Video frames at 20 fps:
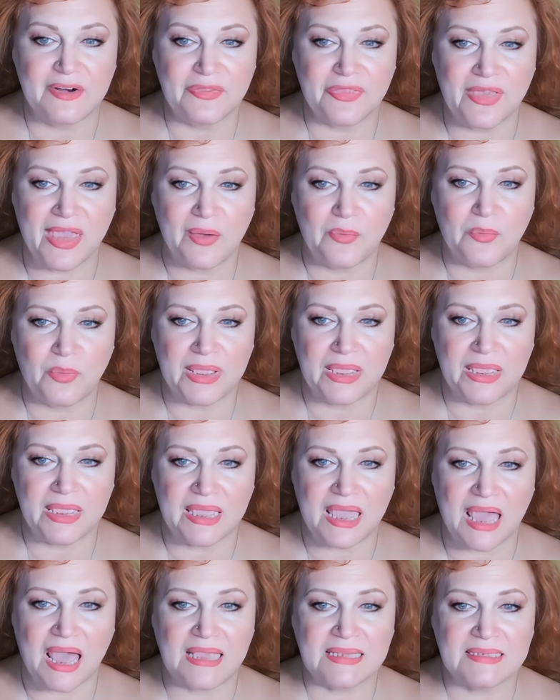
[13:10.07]
Later that
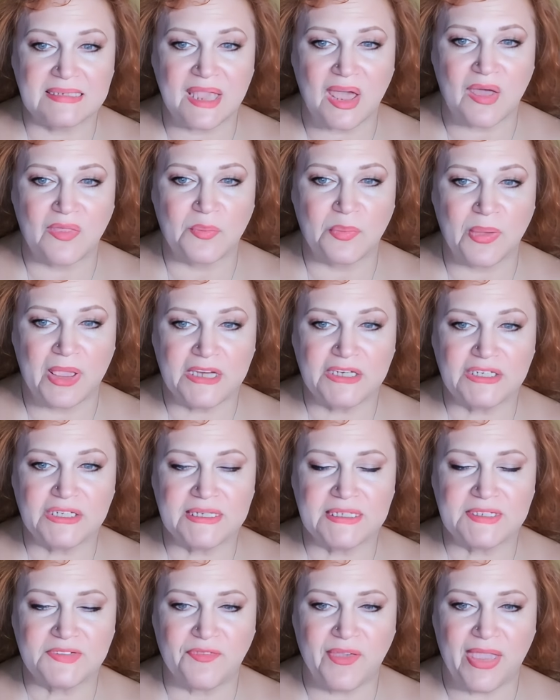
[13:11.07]
week, I saw the
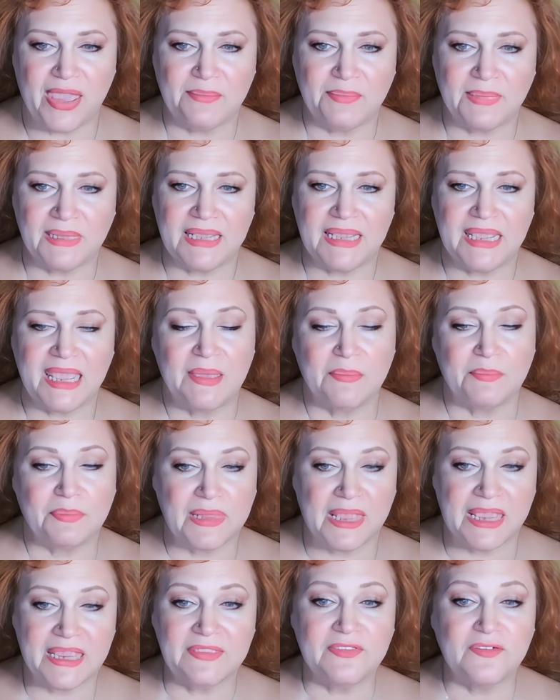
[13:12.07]
patient's
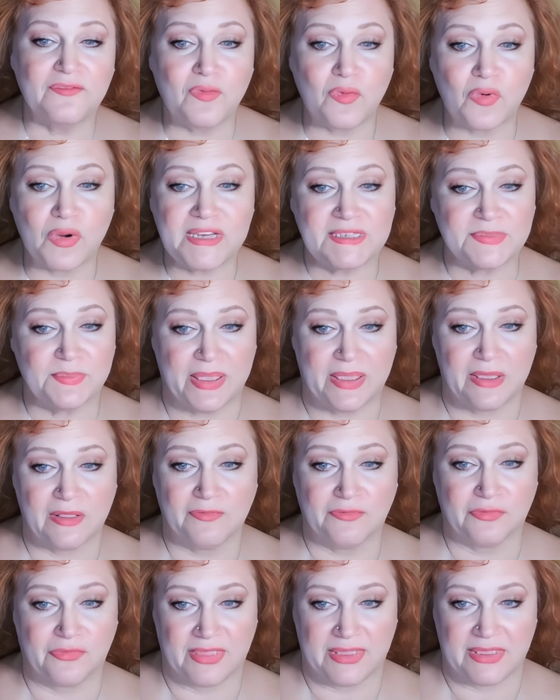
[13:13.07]
family and played the
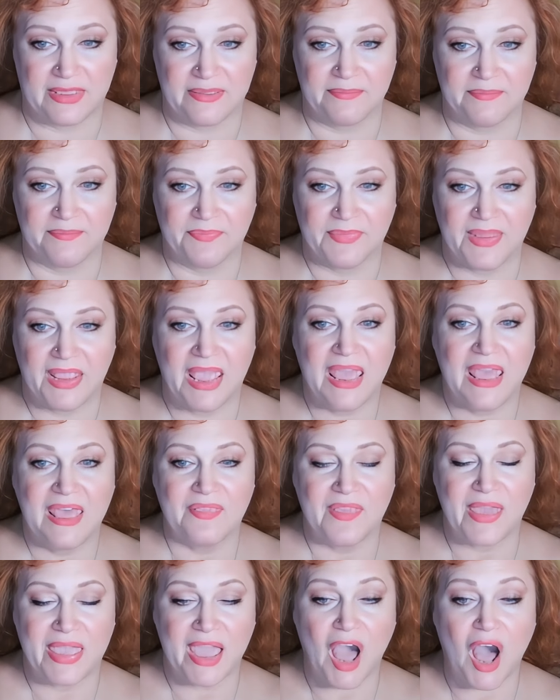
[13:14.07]
voicemail for them.
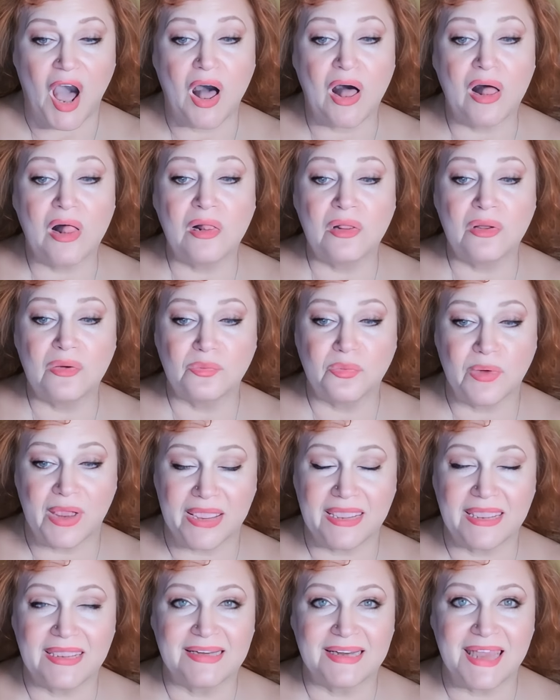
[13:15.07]
They all
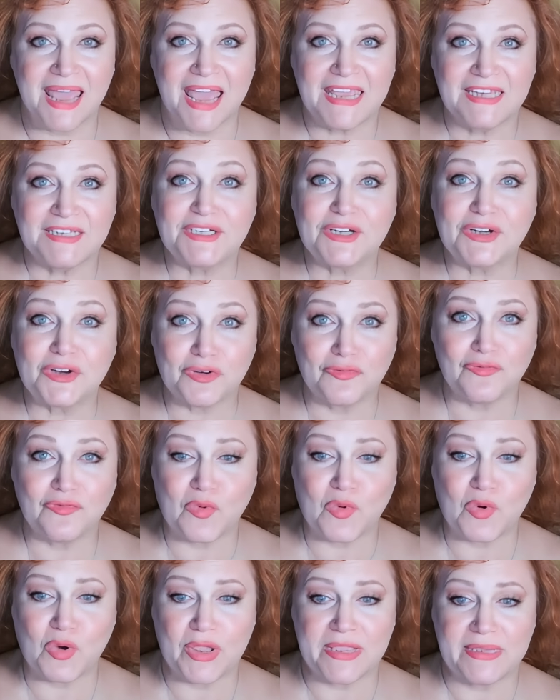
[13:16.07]
recognized
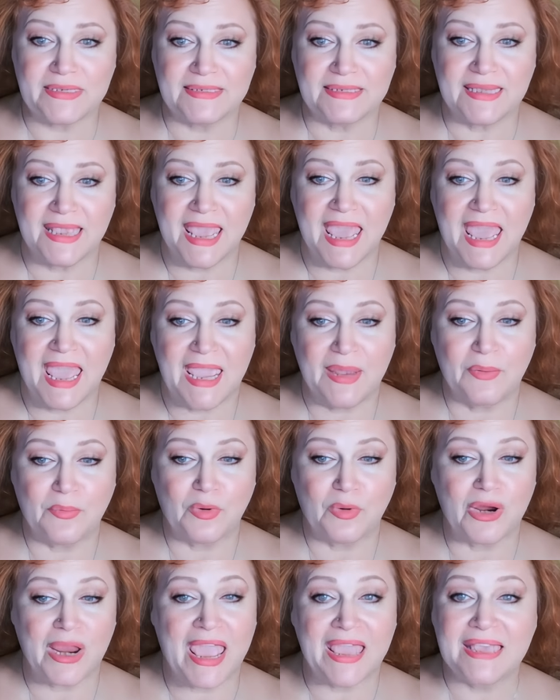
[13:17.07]
her voice
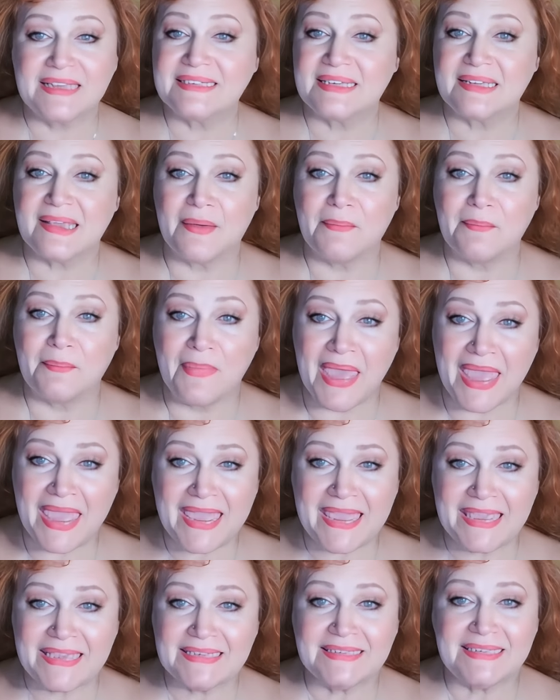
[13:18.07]
and were as
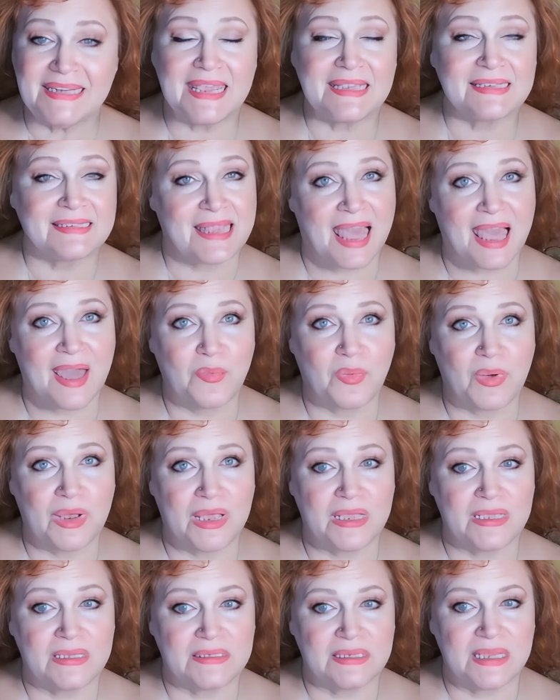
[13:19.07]
amazed as
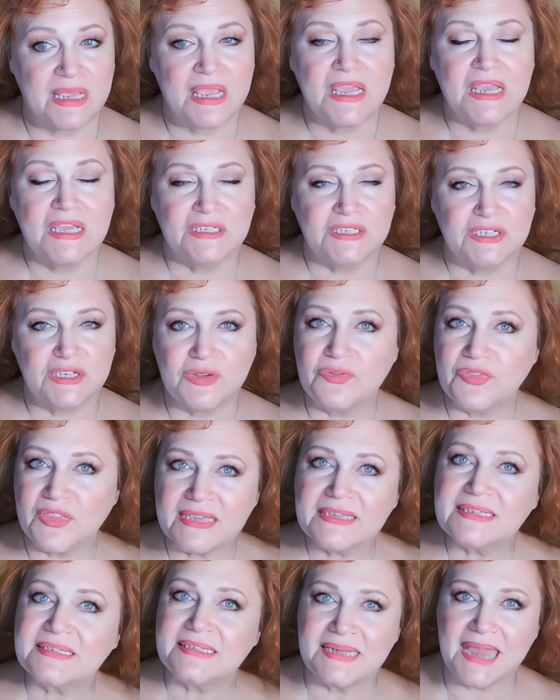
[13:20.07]
I was.
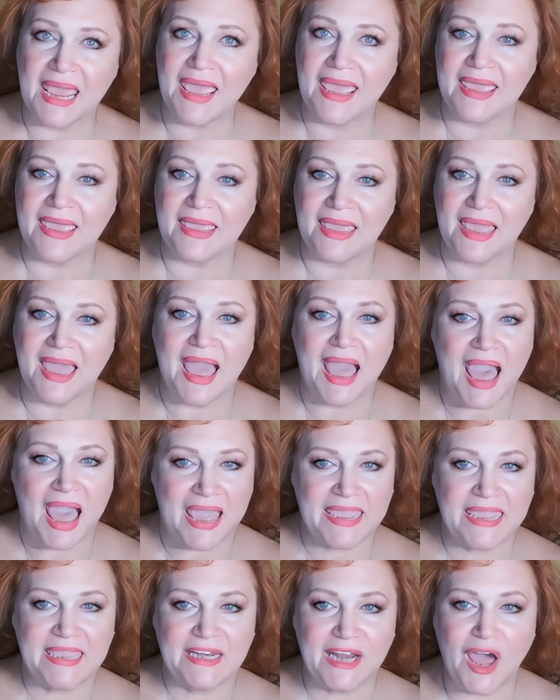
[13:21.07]
To this day,
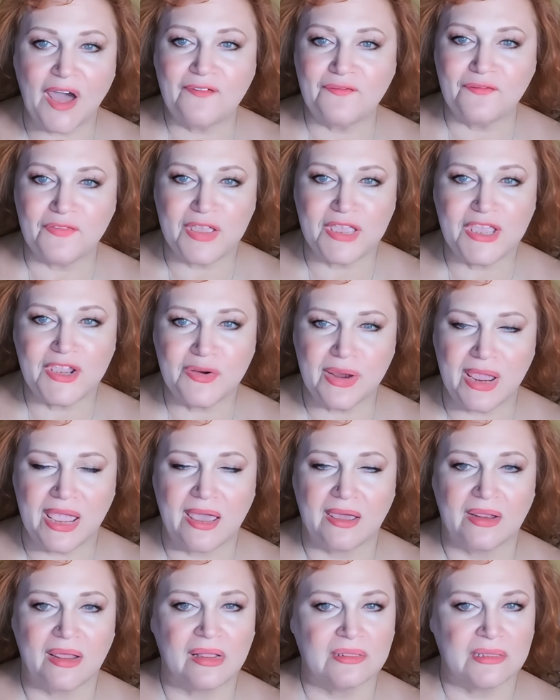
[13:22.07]
I cannot
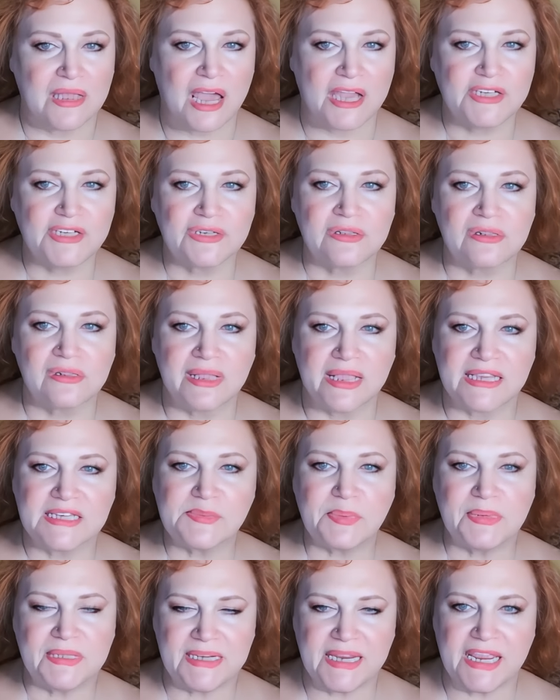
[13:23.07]
figure out a
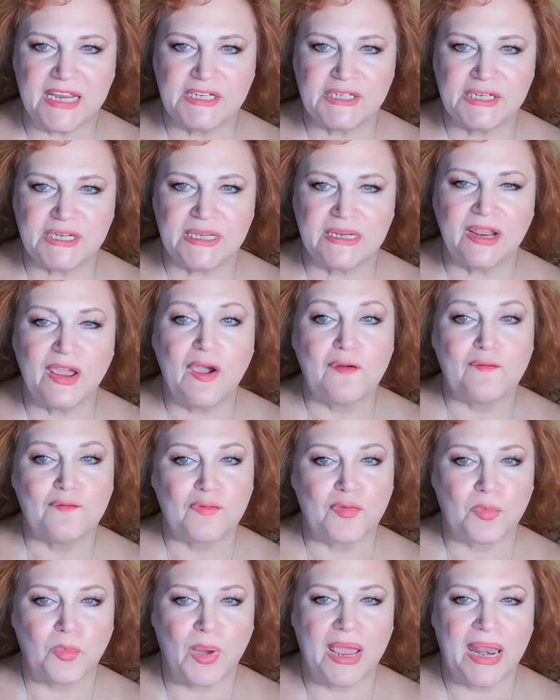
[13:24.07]
logical explanation
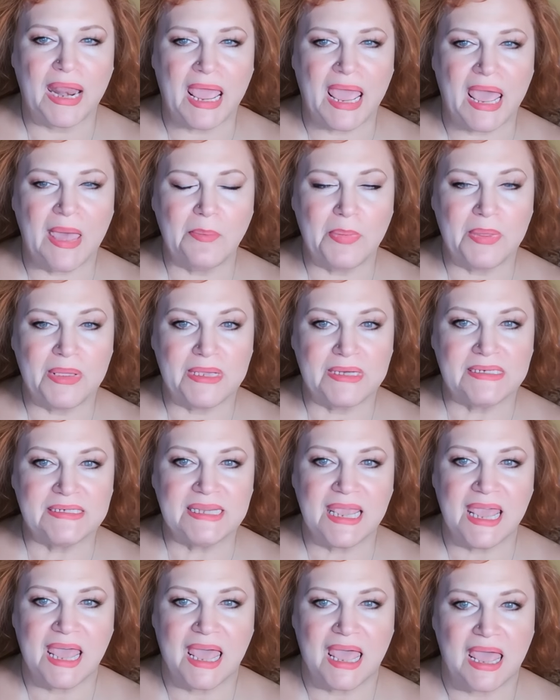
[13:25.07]
for what
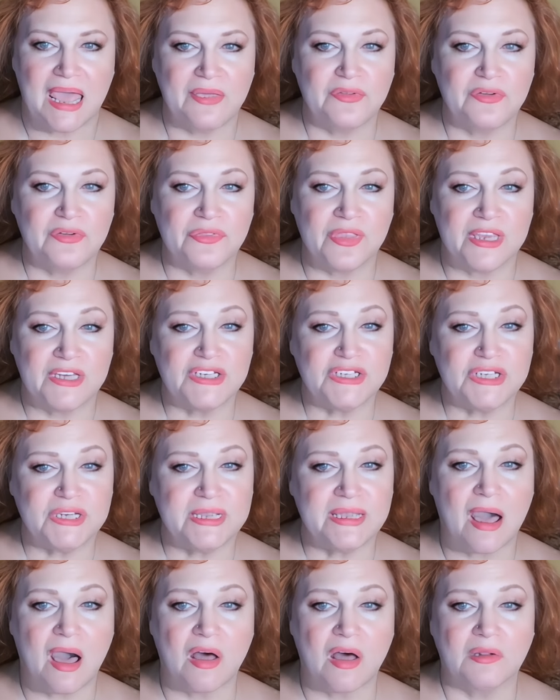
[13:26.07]
happened other
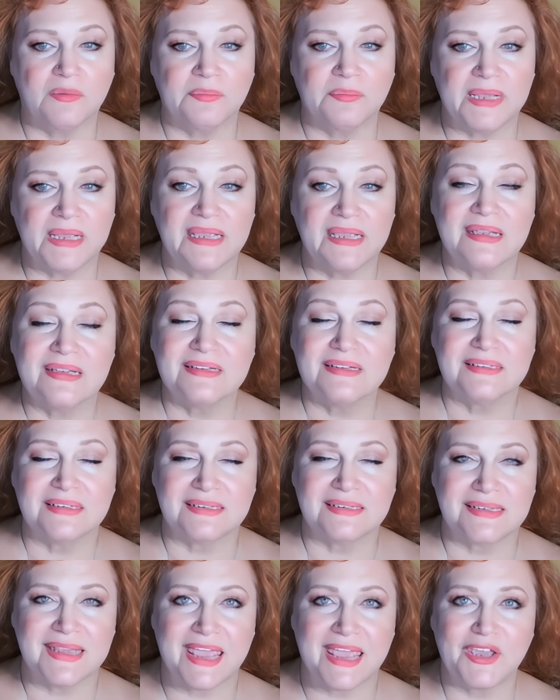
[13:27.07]
than she called
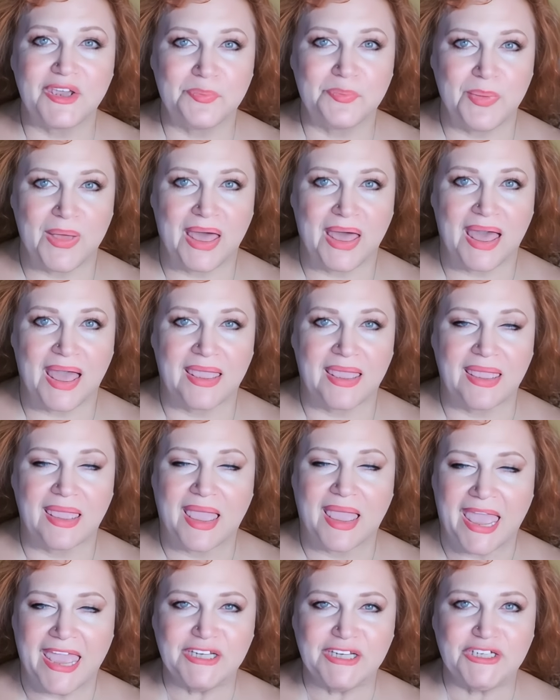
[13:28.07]
me to say
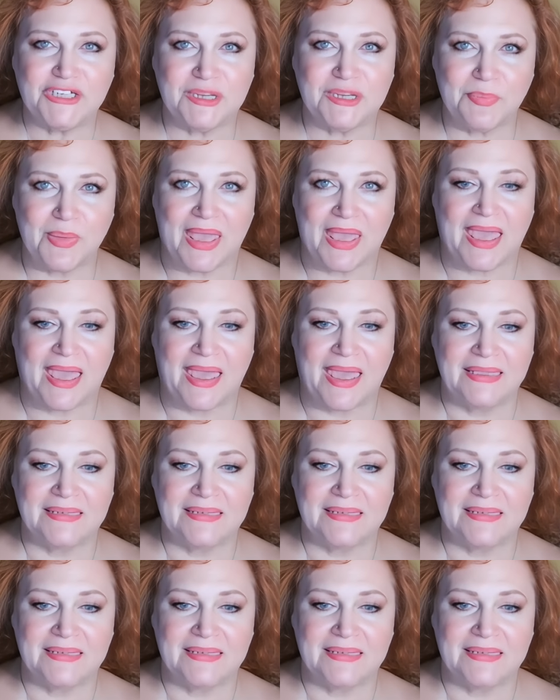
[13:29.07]
goodbye as she